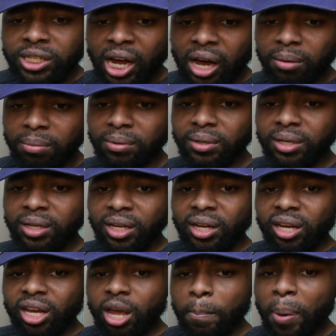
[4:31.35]
up.
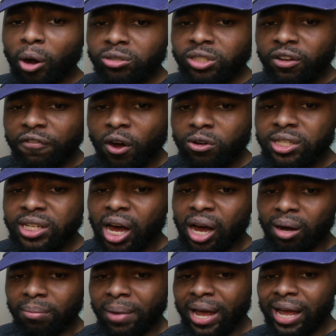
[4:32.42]
He posting folks
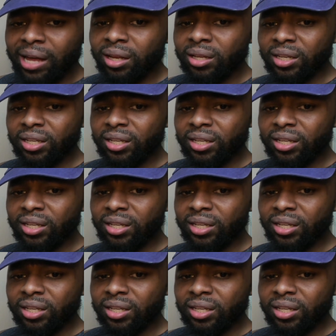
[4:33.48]
up, man.